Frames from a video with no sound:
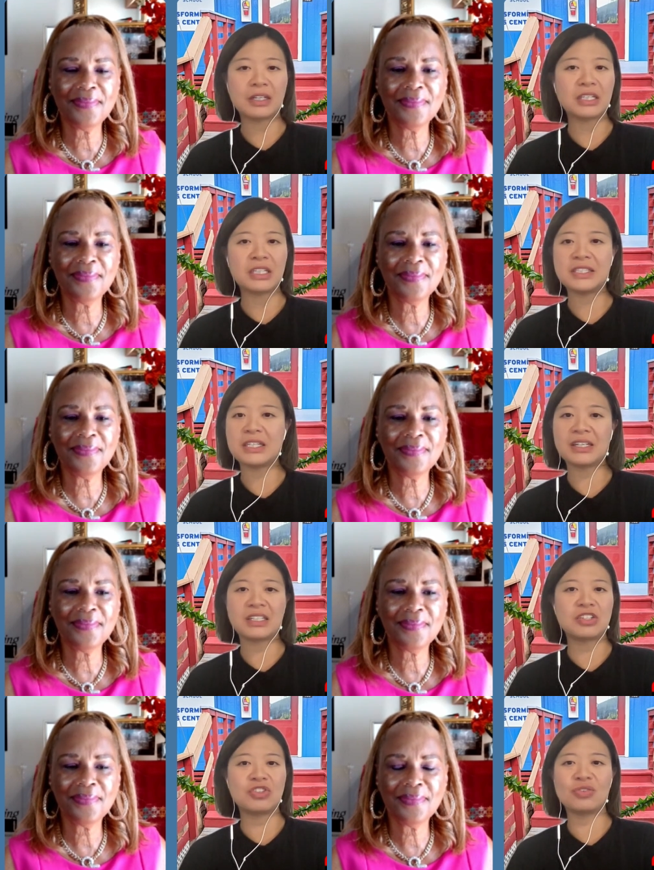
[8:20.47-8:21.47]
Speaker 1: think the easy thing
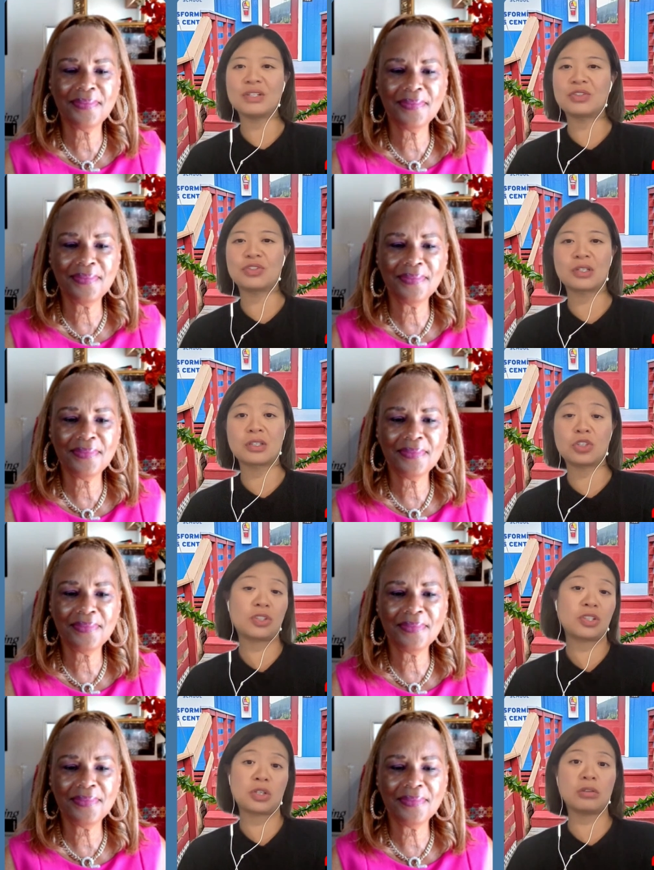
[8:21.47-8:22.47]
to do is to
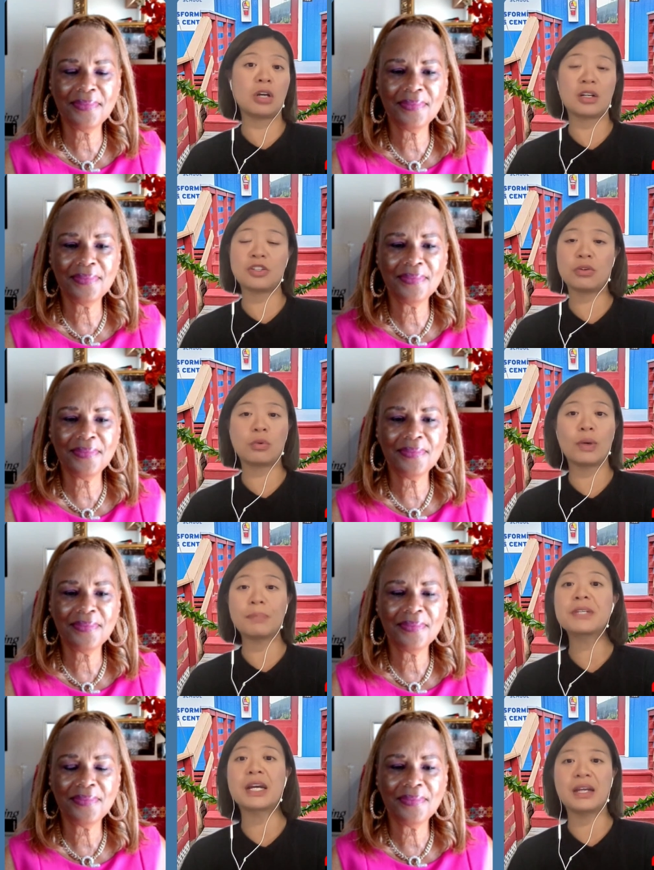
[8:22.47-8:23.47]
just to log onto our
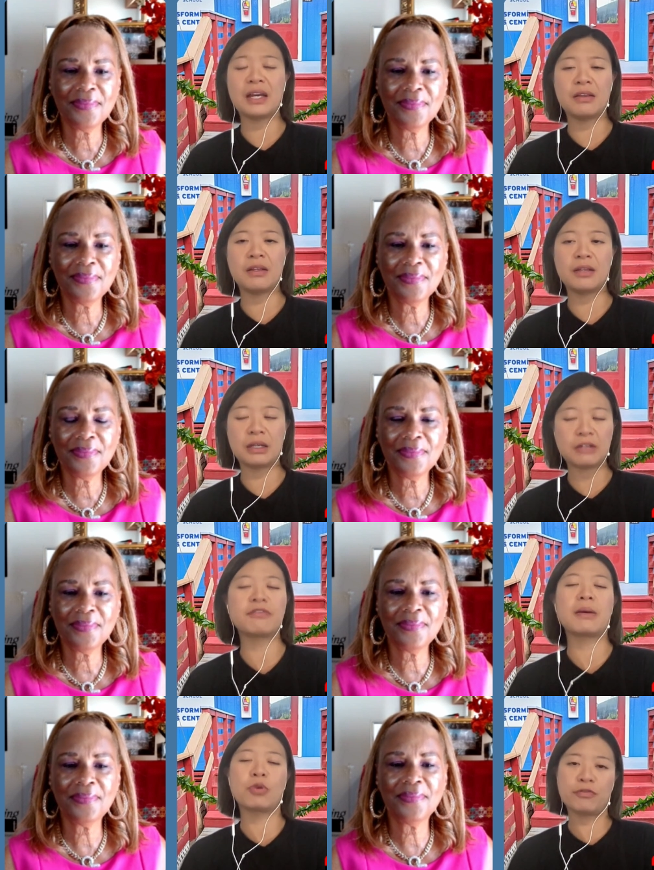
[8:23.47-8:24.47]
website, and then they could
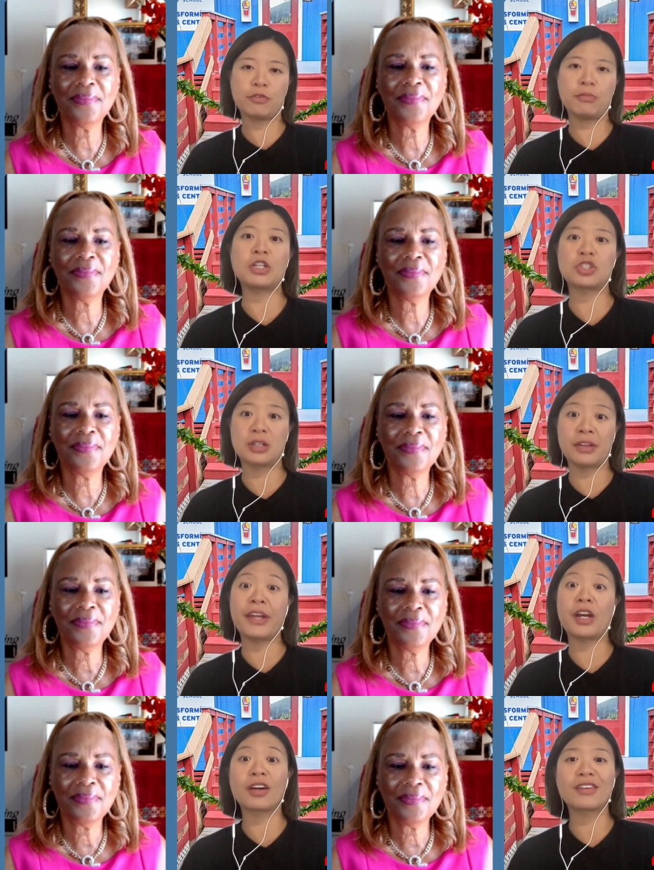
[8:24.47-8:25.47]
find more information on
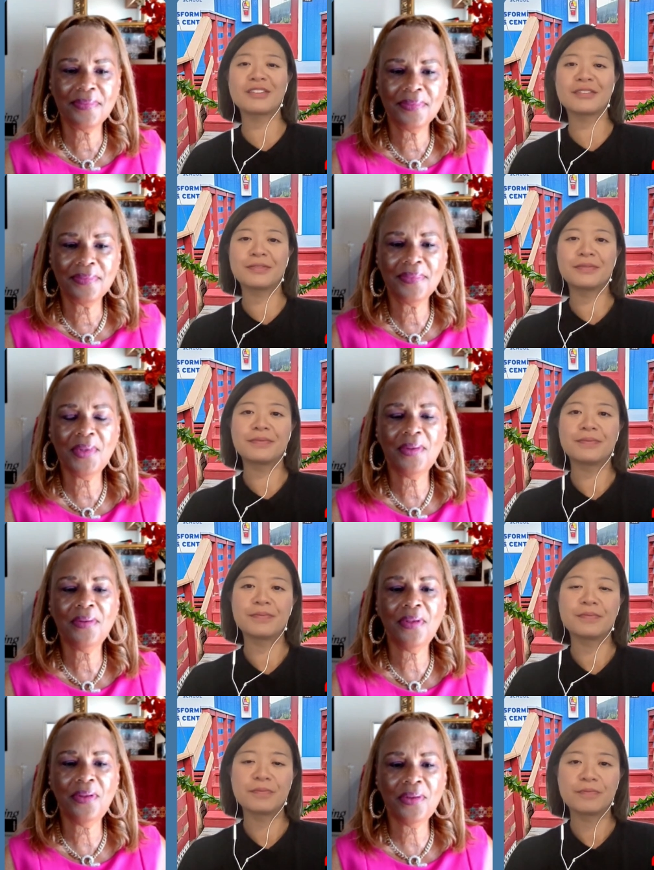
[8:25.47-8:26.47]
there.
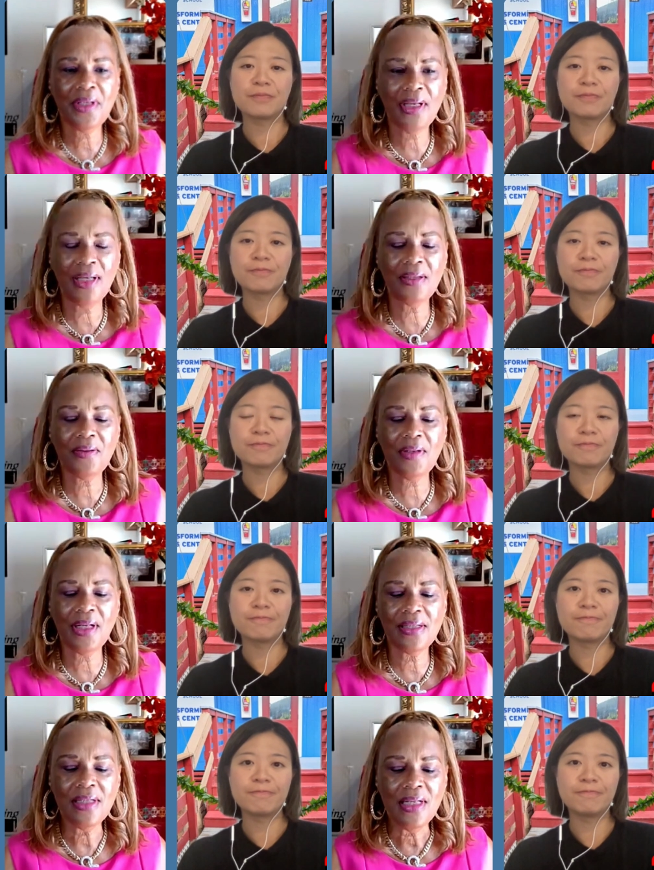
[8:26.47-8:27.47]
Speaker 2: Okay,
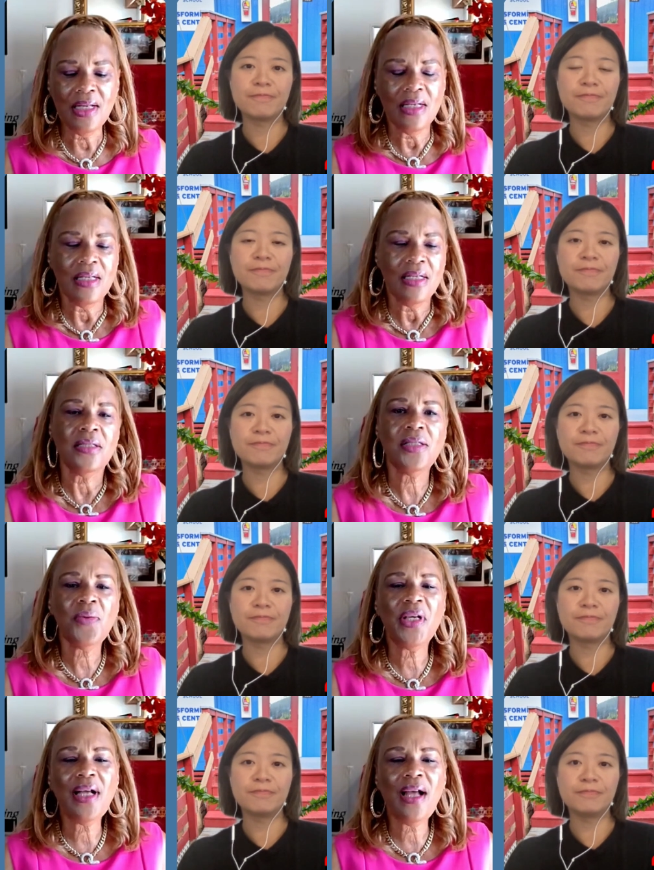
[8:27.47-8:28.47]
great.
Speaker 1: So
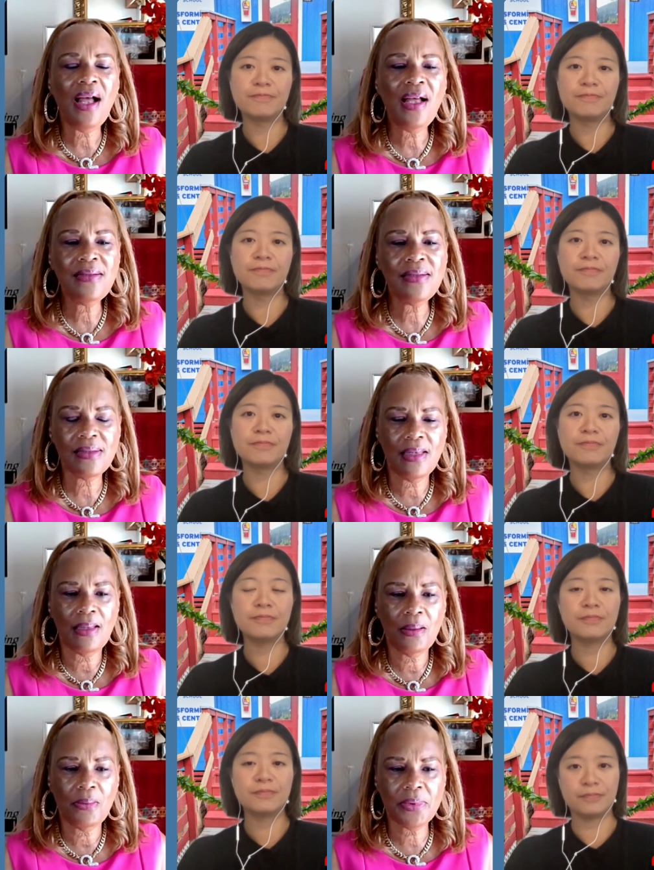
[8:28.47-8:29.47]
the
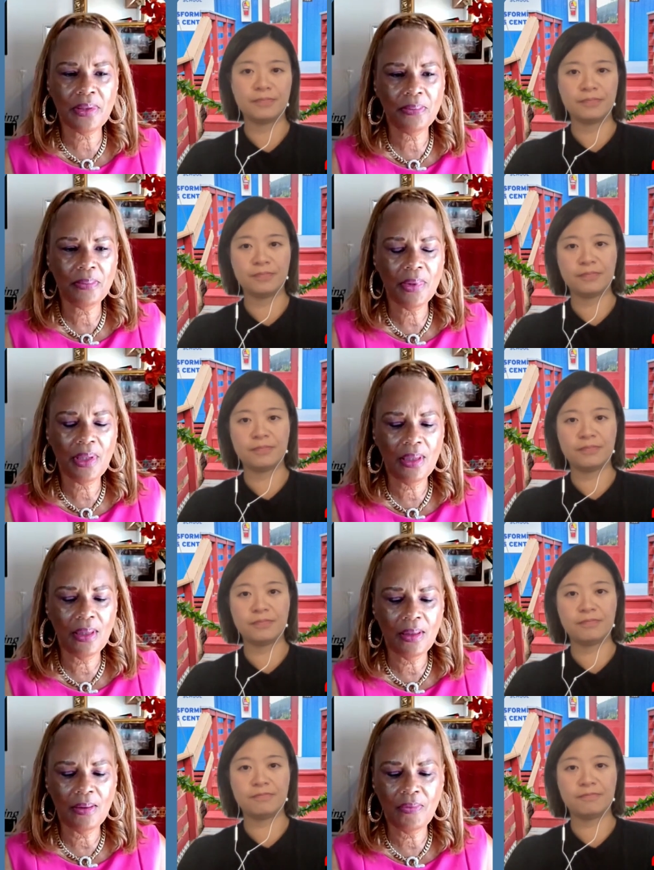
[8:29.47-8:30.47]
Speaker 2: concept
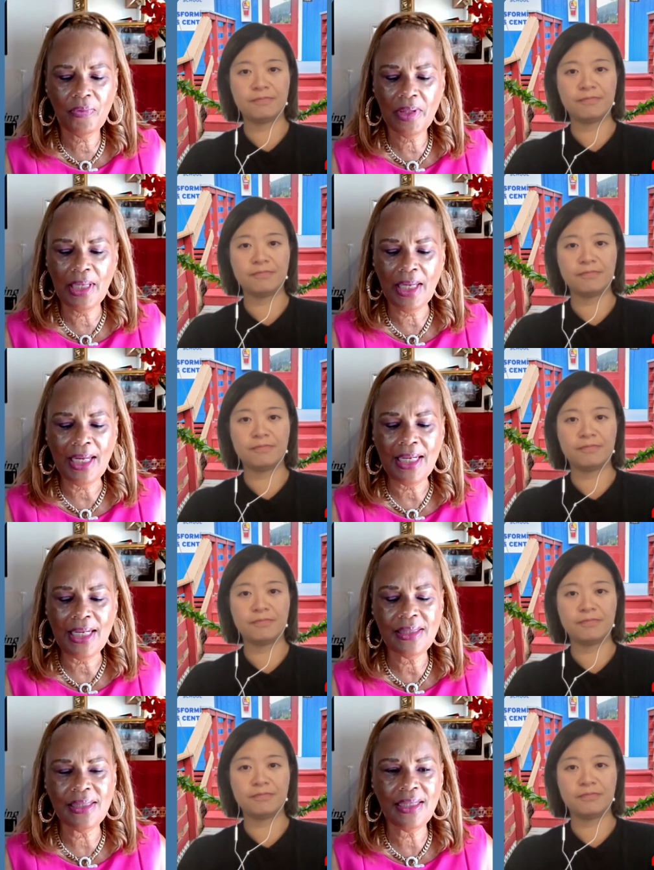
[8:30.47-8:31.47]
of A
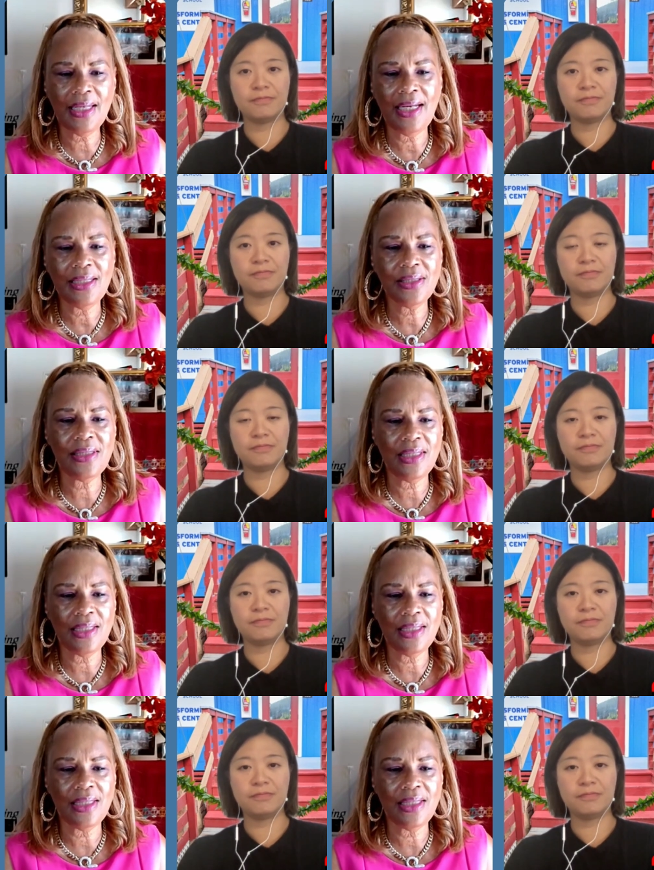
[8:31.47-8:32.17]
D H